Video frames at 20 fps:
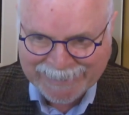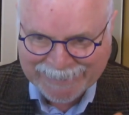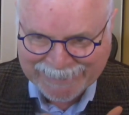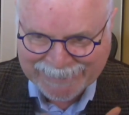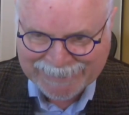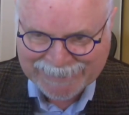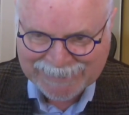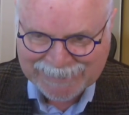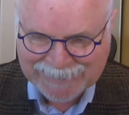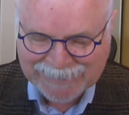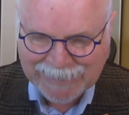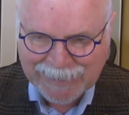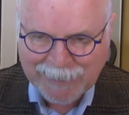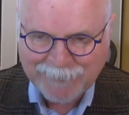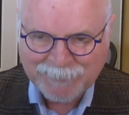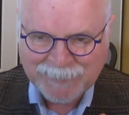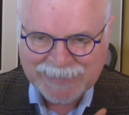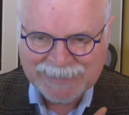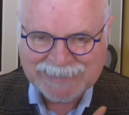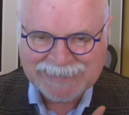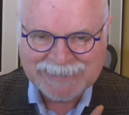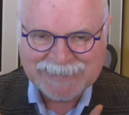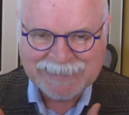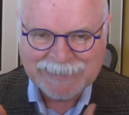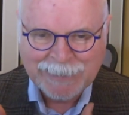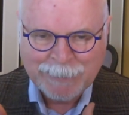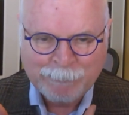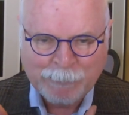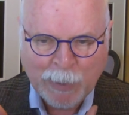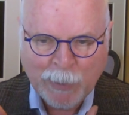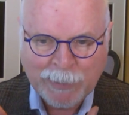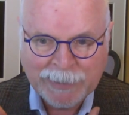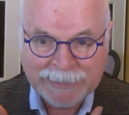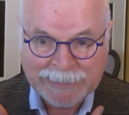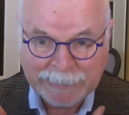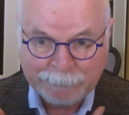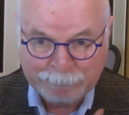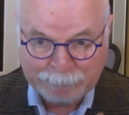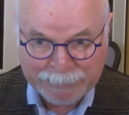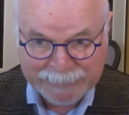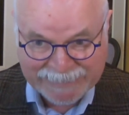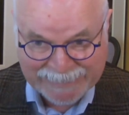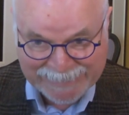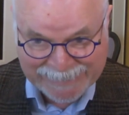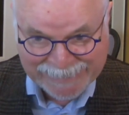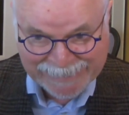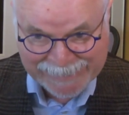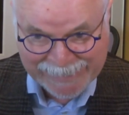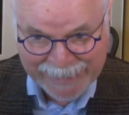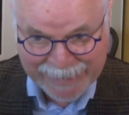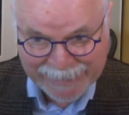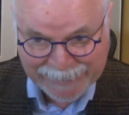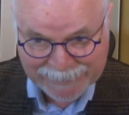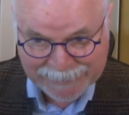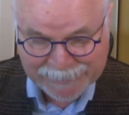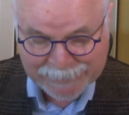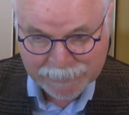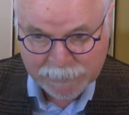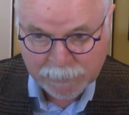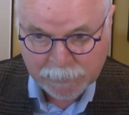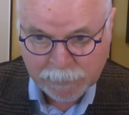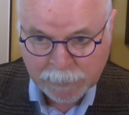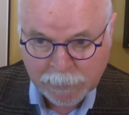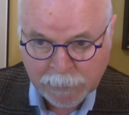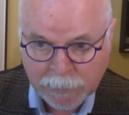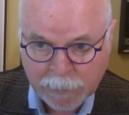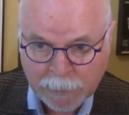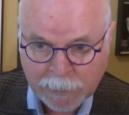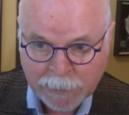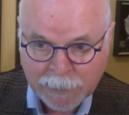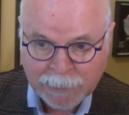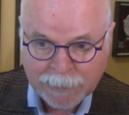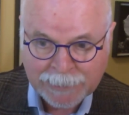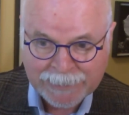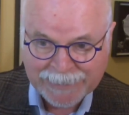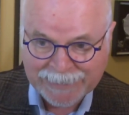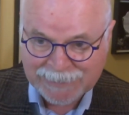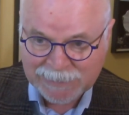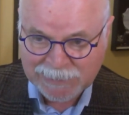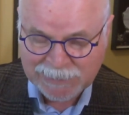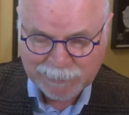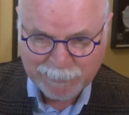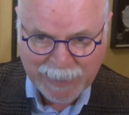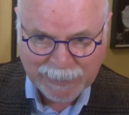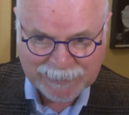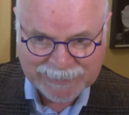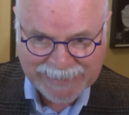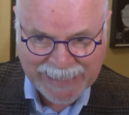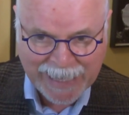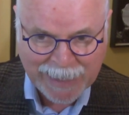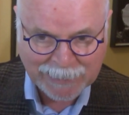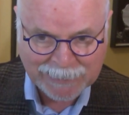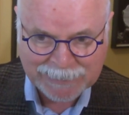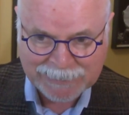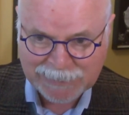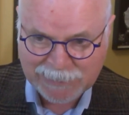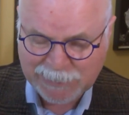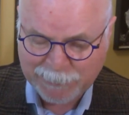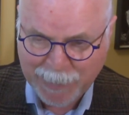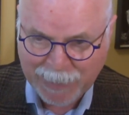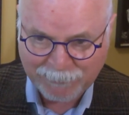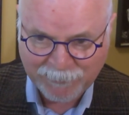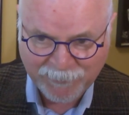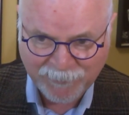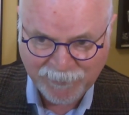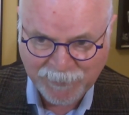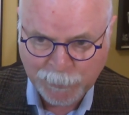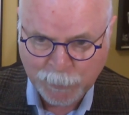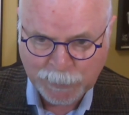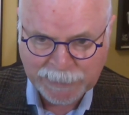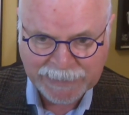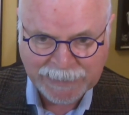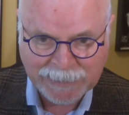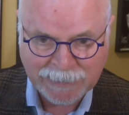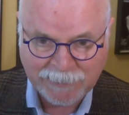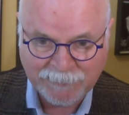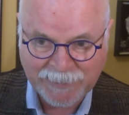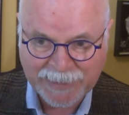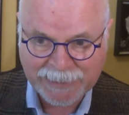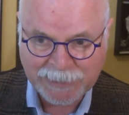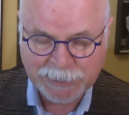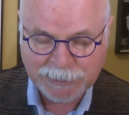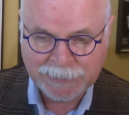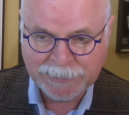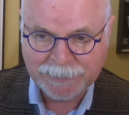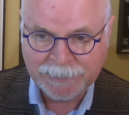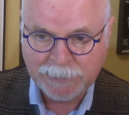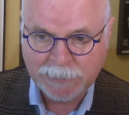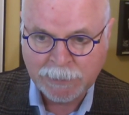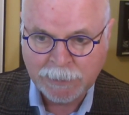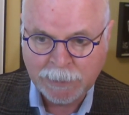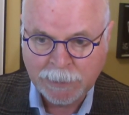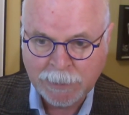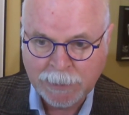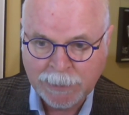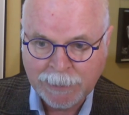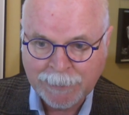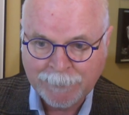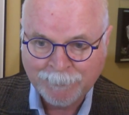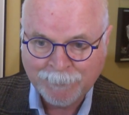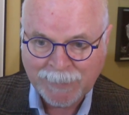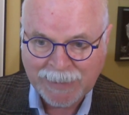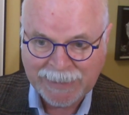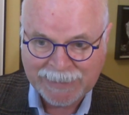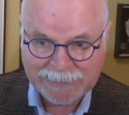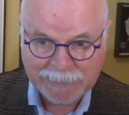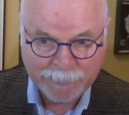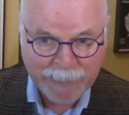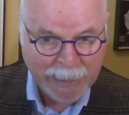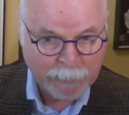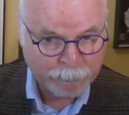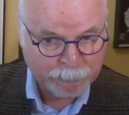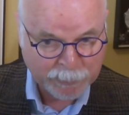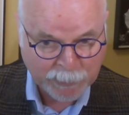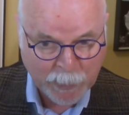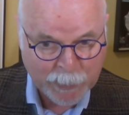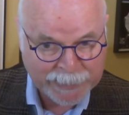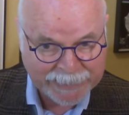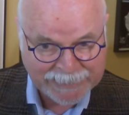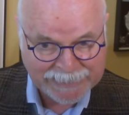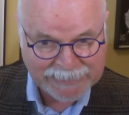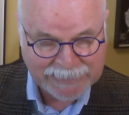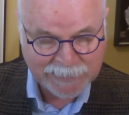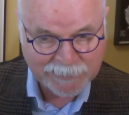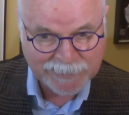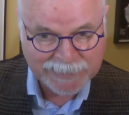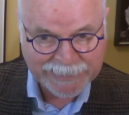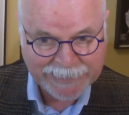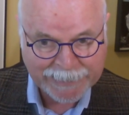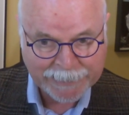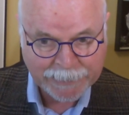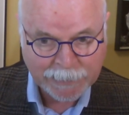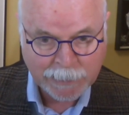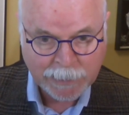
This is part of the business case. Yes, it's about talent and it's about fueling innovation. It's about productivity.